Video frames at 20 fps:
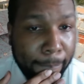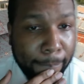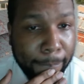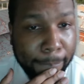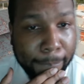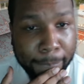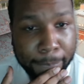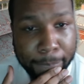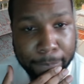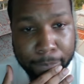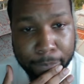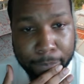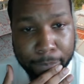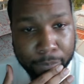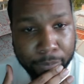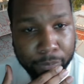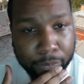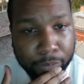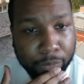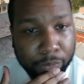
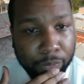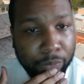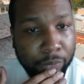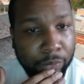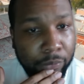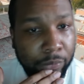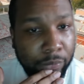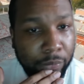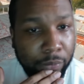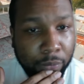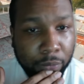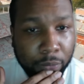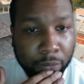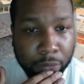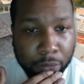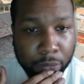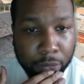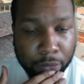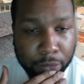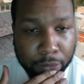
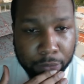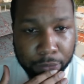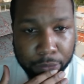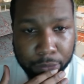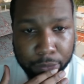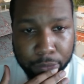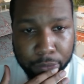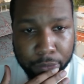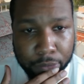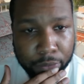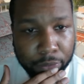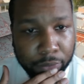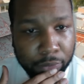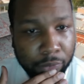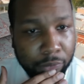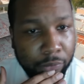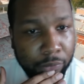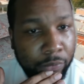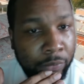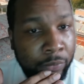
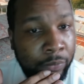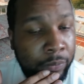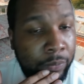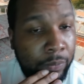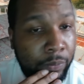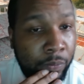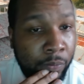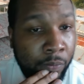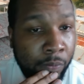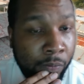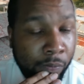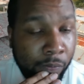(silent)